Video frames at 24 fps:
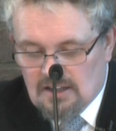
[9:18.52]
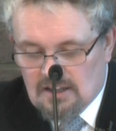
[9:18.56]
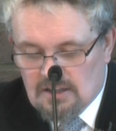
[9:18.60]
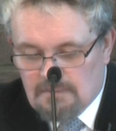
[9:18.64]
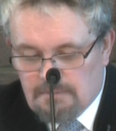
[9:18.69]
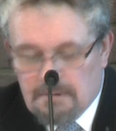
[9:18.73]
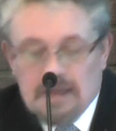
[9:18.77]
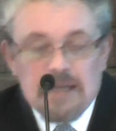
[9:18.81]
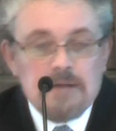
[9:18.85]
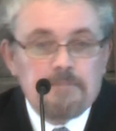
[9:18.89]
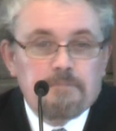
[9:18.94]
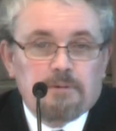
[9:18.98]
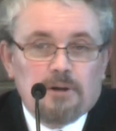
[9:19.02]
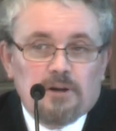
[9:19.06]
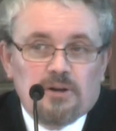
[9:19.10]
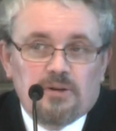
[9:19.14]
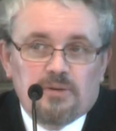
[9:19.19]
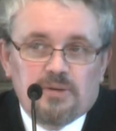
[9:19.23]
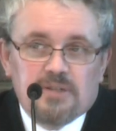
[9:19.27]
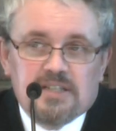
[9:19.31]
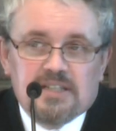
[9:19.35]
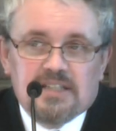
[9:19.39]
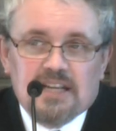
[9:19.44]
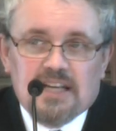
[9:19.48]
the people
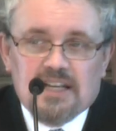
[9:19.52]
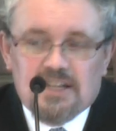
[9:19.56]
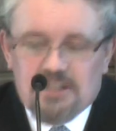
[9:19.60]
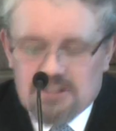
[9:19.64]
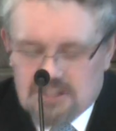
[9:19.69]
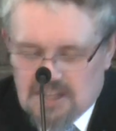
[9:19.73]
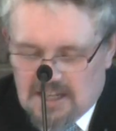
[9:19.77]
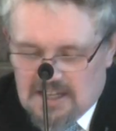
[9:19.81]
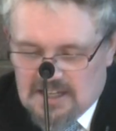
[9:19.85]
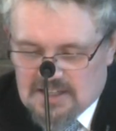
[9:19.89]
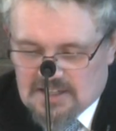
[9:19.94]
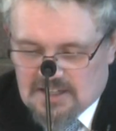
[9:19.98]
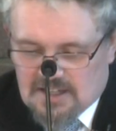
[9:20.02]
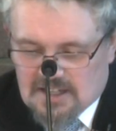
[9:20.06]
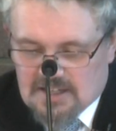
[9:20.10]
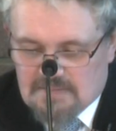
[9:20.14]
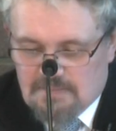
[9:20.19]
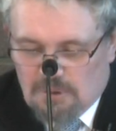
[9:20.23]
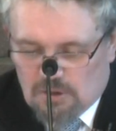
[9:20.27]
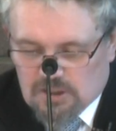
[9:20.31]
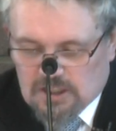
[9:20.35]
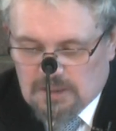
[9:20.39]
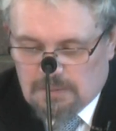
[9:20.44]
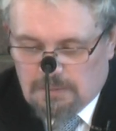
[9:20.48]
who had seen Jesus
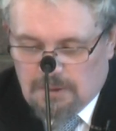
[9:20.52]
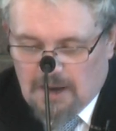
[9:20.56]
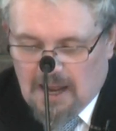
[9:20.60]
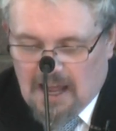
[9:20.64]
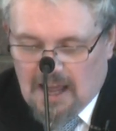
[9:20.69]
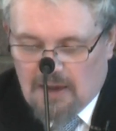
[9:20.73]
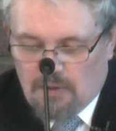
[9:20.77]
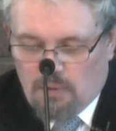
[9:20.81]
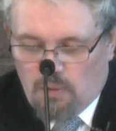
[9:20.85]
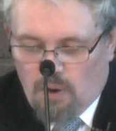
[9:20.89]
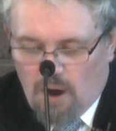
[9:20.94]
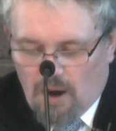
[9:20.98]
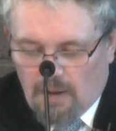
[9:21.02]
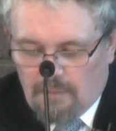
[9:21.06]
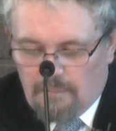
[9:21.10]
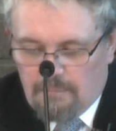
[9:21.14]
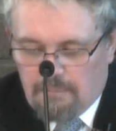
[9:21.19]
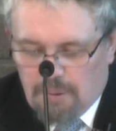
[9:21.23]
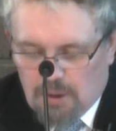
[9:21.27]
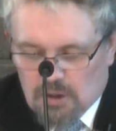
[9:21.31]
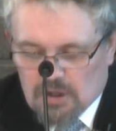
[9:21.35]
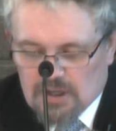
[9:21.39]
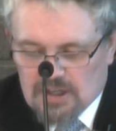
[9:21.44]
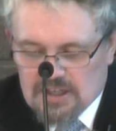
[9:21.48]
multiply
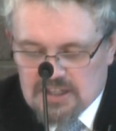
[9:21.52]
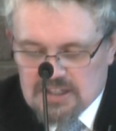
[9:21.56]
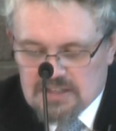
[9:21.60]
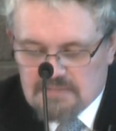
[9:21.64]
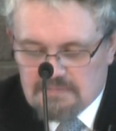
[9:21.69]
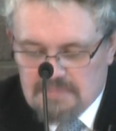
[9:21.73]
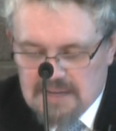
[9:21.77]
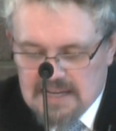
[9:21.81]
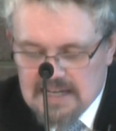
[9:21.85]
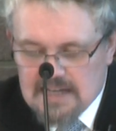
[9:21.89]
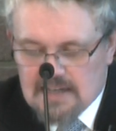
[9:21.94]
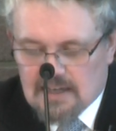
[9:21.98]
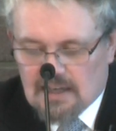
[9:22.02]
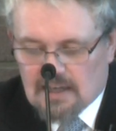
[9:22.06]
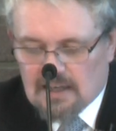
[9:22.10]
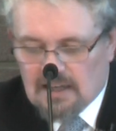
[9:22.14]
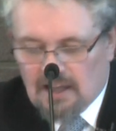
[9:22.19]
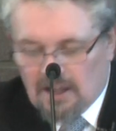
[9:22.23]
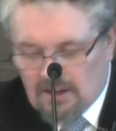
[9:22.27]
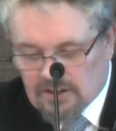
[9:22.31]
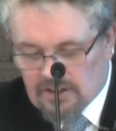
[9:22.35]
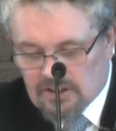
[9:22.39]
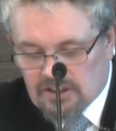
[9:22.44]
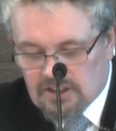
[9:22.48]
one boy's meagre
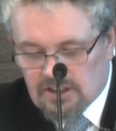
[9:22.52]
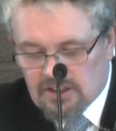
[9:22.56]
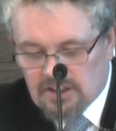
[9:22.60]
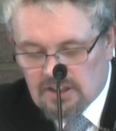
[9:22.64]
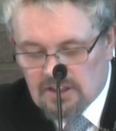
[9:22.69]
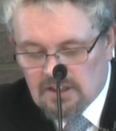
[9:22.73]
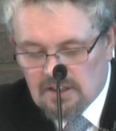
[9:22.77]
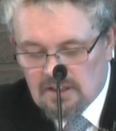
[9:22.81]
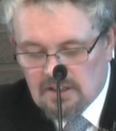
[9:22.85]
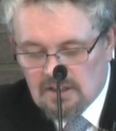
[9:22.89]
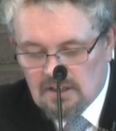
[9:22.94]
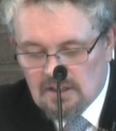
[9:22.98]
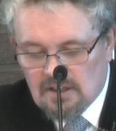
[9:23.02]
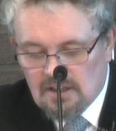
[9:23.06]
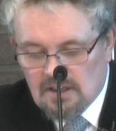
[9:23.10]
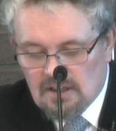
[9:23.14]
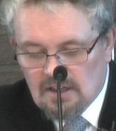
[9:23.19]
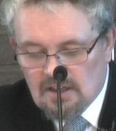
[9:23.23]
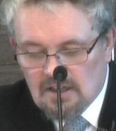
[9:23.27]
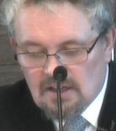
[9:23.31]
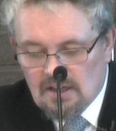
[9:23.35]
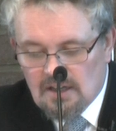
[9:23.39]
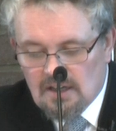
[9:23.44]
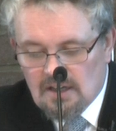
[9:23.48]
lunch,
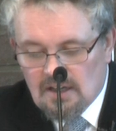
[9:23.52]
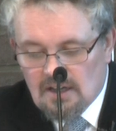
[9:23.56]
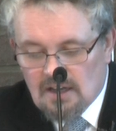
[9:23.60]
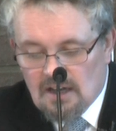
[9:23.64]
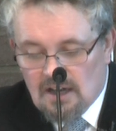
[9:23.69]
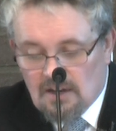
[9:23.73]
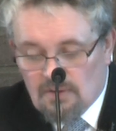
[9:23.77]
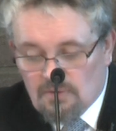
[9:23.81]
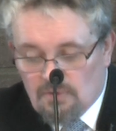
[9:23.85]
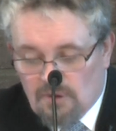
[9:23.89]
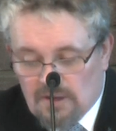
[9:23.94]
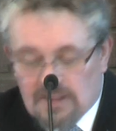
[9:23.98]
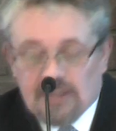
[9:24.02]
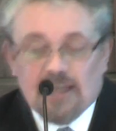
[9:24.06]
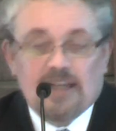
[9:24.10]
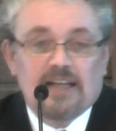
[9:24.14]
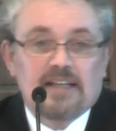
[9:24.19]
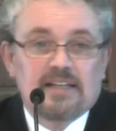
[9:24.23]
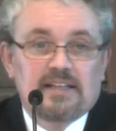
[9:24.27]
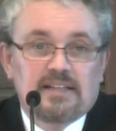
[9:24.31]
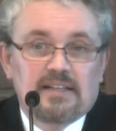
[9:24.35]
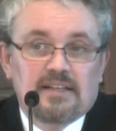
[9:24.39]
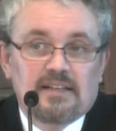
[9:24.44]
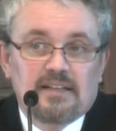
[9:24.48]
and with
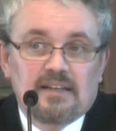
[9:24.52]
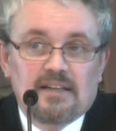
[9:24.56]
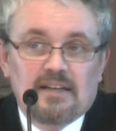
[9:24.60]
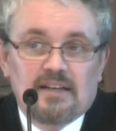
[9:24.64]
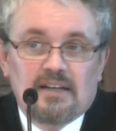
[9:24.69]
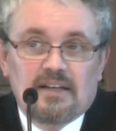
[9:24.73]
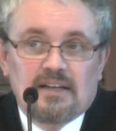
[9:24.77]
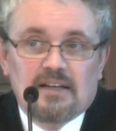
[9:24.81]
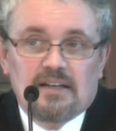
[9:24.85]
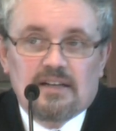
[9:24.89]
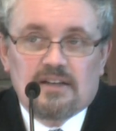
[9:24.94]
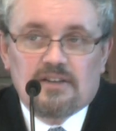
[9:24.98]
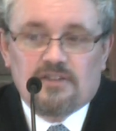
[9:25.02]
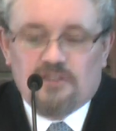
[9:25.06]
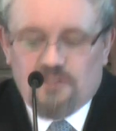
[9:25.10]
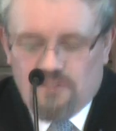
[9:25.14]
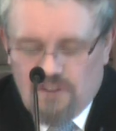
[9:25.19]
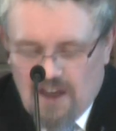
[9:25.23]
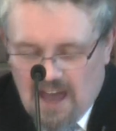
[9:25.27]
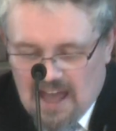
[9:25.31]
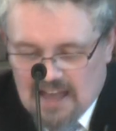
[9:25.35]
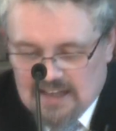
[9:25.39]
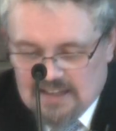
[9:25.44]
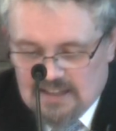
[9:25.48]
it had
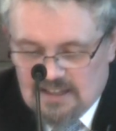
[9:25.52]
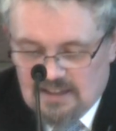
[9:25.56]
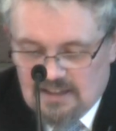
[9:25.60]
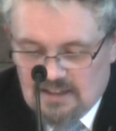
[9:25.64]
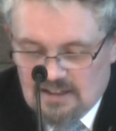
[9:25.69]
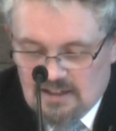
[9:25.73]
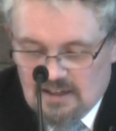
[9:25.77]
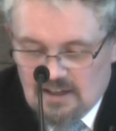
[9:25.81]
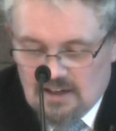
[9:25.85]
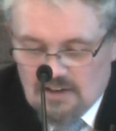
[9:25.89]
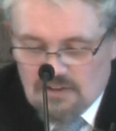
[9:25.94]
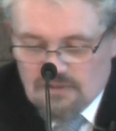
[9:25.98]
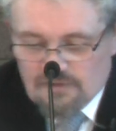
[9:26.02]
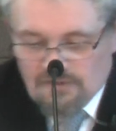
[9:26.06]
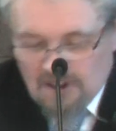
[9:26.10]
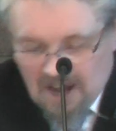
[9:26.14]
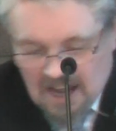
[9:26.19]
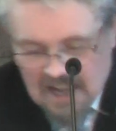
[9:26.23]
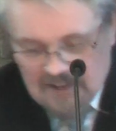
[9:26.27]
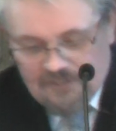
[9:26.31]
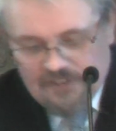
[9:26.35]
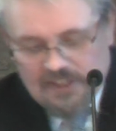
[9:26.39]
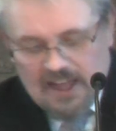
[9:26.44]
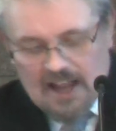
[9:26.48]
fed
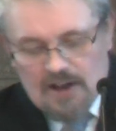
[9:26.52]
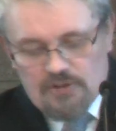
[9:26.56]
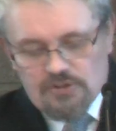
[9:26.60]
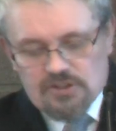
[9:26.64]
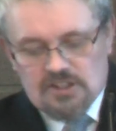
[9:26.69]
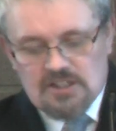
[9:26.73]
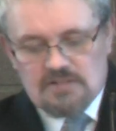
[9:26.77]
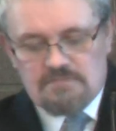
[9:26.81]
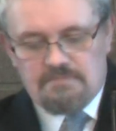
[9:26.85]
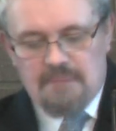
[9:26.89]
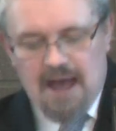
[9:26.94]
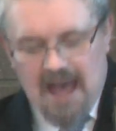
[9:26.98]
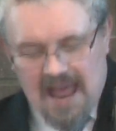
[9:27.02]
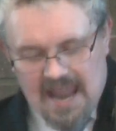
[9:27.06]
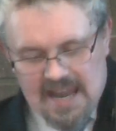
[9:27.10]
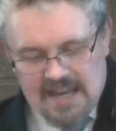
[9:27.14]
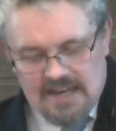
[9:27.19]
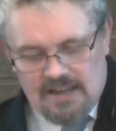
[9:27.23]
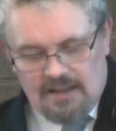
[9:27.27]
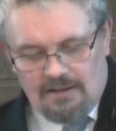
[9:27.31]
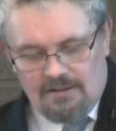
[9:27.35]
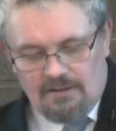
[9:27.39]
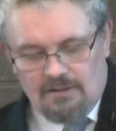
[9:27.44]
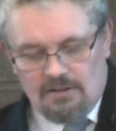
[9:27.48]
5,000
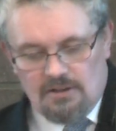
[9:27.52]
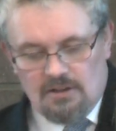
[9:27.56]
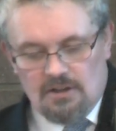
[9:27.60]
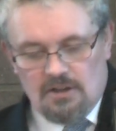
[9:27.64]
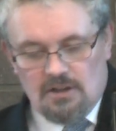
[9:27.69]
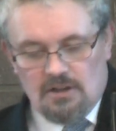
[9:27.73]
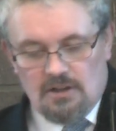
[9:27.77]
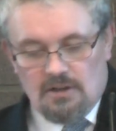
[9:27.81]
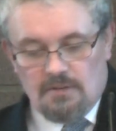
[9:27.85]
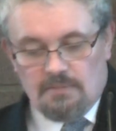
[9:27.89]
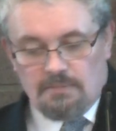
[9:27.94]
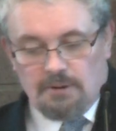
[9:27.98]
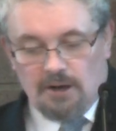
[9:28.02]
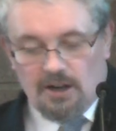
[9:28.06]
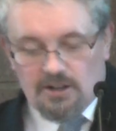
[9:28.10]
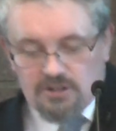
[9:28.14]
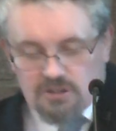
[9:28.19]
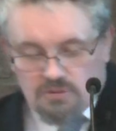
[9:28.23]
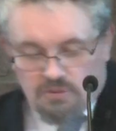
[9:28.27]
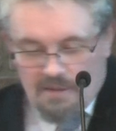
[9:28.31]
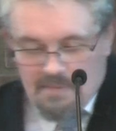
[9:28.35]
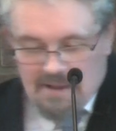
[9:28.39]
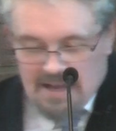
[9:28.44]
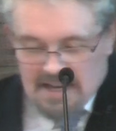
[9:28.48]
men,
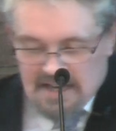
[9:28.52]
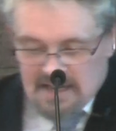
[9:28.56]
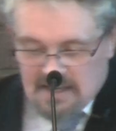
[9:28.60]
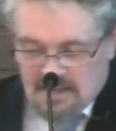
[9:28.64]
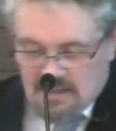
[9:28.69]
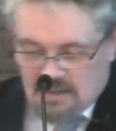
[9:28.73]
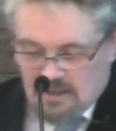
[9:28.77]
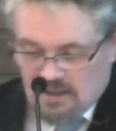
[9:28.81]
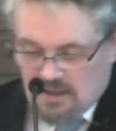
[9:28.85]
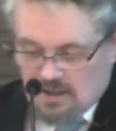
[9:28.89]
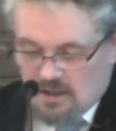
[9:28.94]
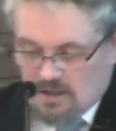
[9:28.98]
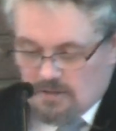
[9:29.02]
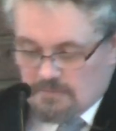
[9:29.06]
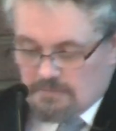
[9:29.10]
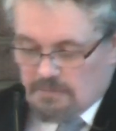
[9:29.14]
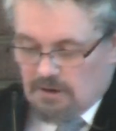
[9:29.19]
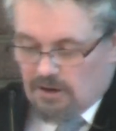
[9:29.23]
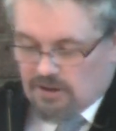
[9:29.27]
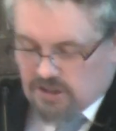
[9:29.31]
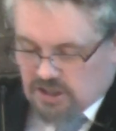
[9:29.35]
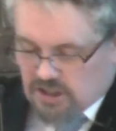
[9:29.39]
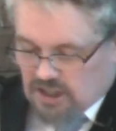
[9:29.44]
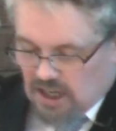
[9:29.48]
plus women,
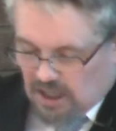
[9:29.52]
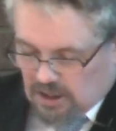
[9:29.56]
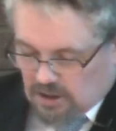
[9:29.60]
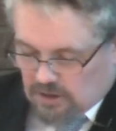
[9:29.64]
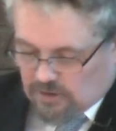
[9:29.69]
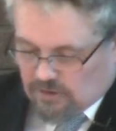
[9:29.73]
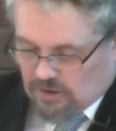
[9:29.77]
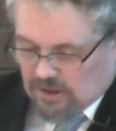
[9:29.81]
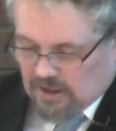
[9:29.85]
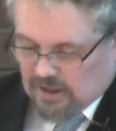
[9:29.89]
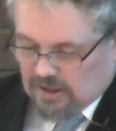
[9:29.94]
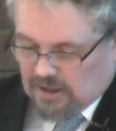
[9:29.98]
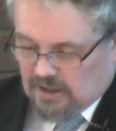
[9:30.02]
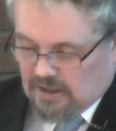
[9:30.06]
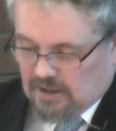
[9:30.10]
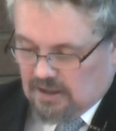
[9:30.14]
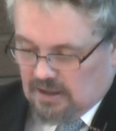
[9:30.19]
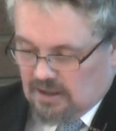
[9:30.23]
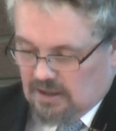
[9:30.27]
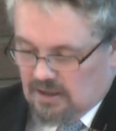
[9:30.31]
plus children.